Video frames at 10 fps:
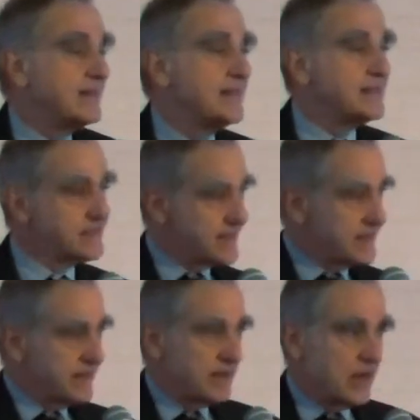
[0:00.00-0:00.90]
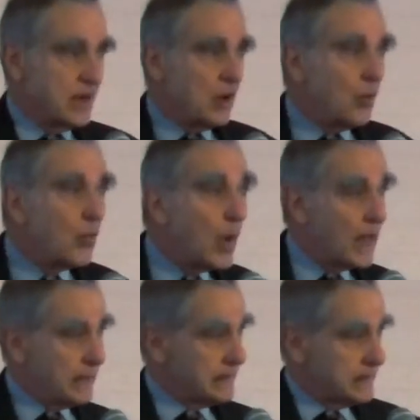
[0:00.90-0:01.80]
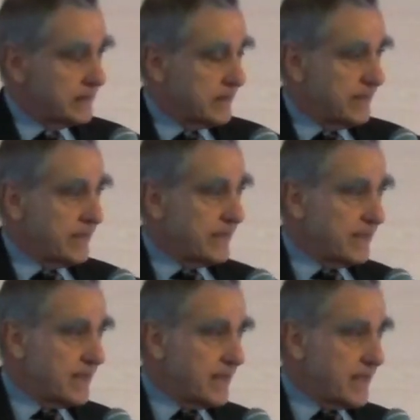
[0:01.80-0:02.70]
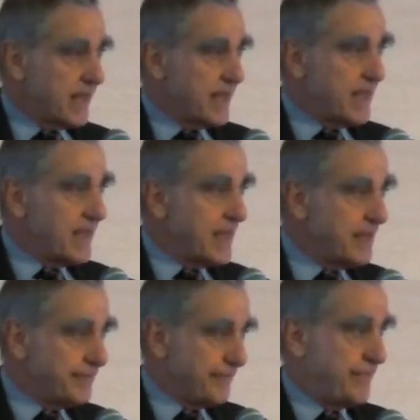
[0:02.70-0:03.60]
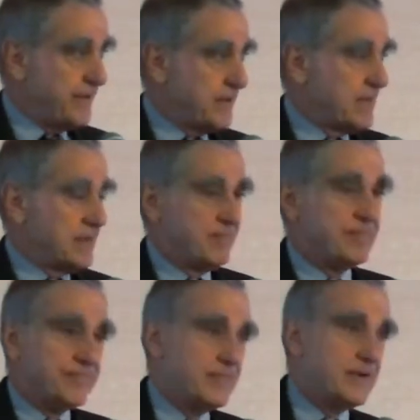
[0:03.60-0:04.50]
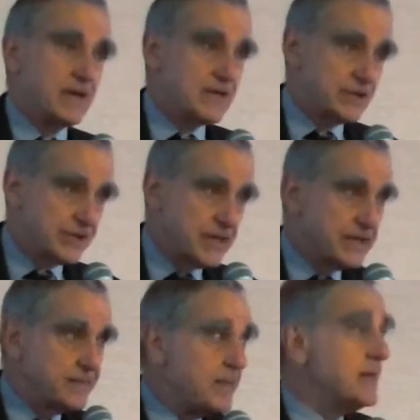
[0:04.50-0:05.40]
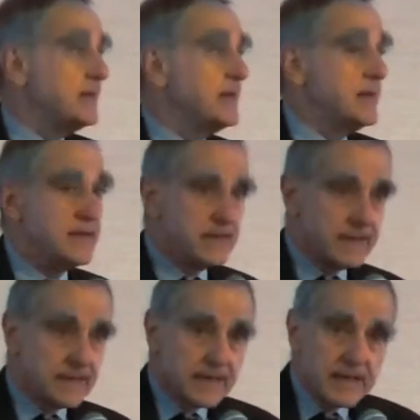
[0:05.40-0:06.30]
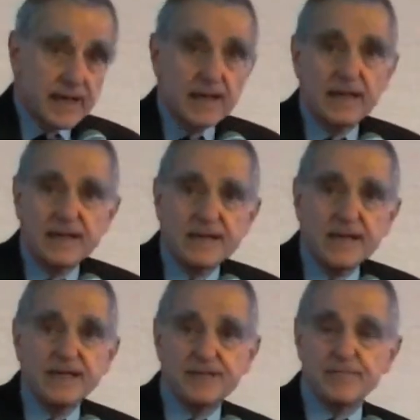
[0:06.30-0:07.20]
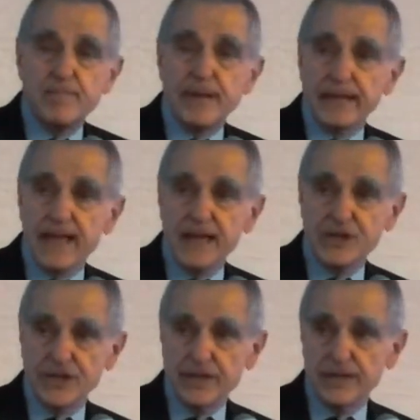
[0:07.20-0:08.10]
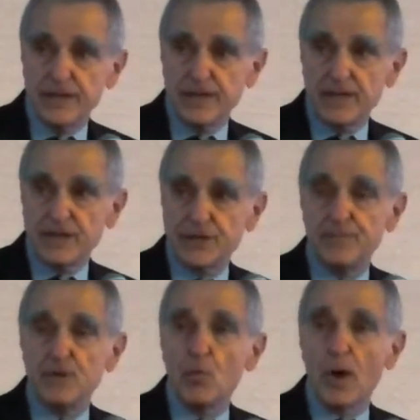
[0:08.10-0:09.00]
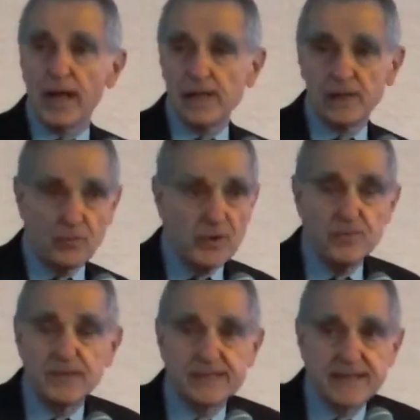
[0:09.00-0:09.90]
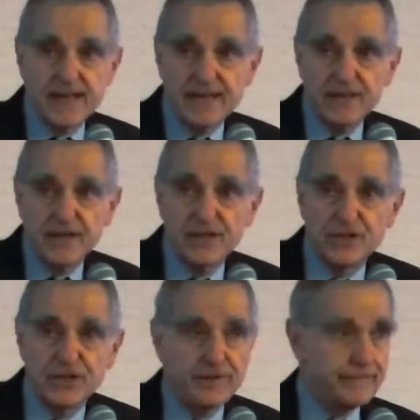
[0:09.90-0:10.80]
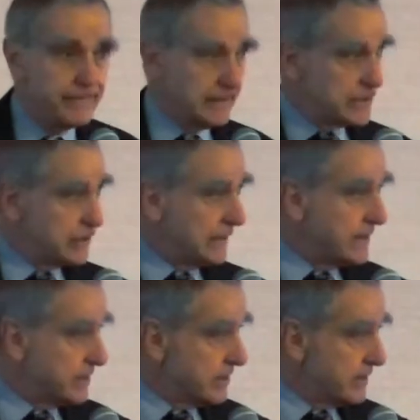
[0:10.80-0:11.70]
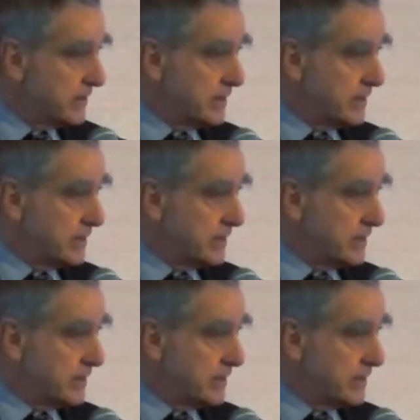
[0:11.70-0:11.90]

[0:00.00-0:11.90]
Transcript: They said, well, if Chang-Mi needs medication to be well, we would say to the village leader,